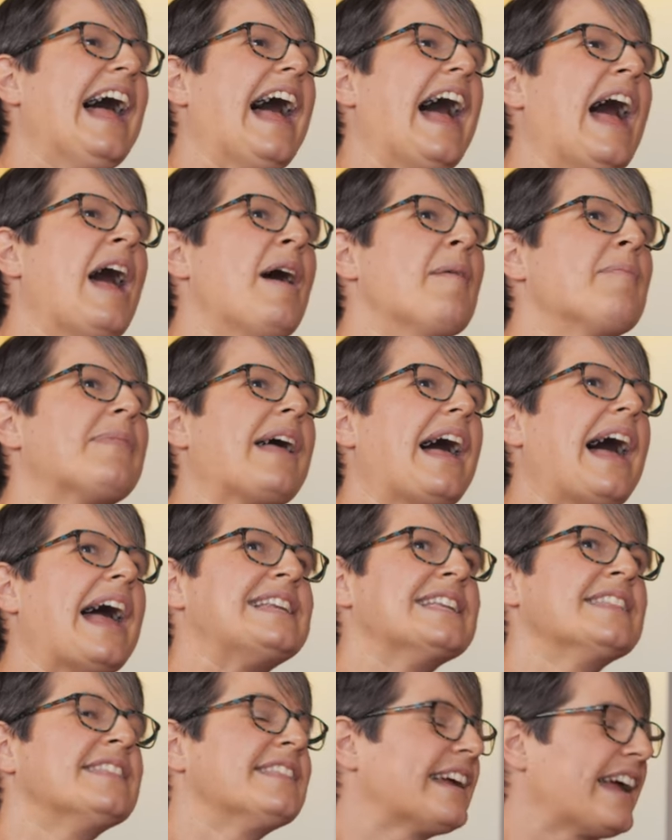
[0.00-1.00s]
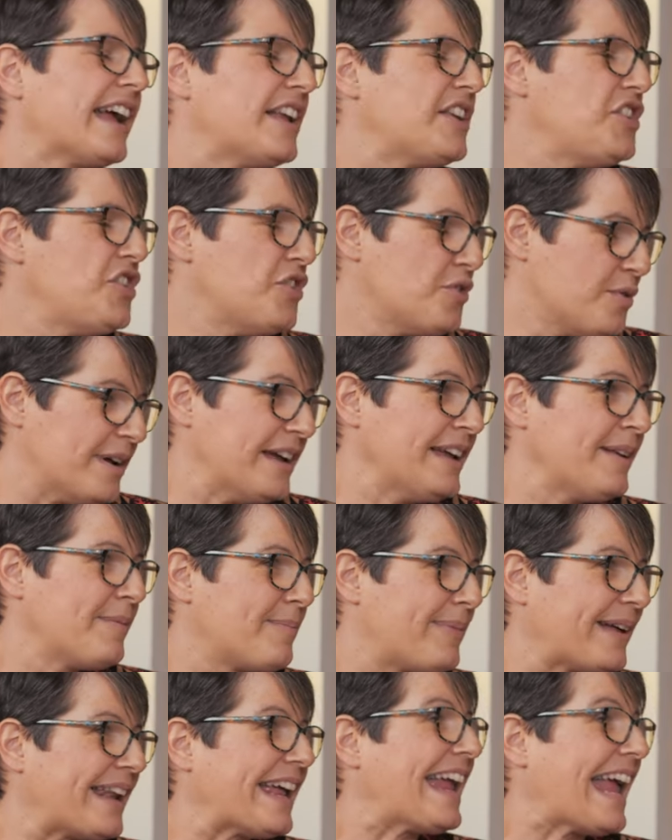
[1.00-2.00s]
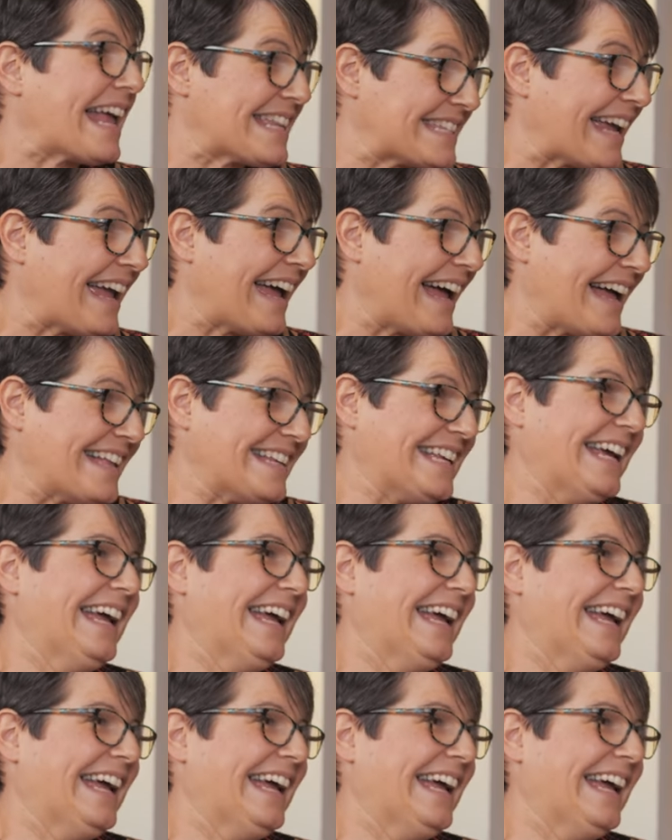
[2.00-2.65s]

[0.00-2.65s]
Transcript: Um, I didn't think I knew it, but yeah. I guess I had.